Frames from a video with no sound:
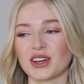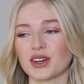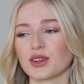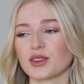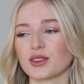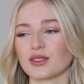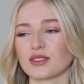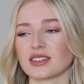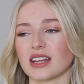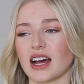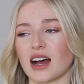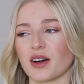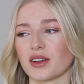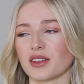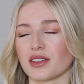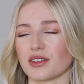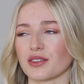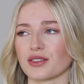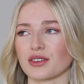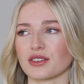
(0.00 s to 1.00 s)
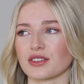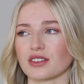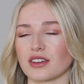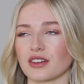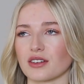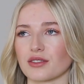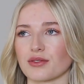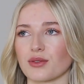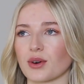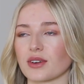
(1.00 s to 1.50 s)
who's now either
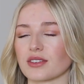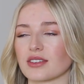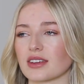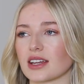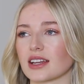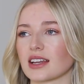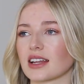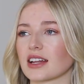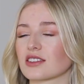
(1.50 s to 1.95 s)
13 or 14.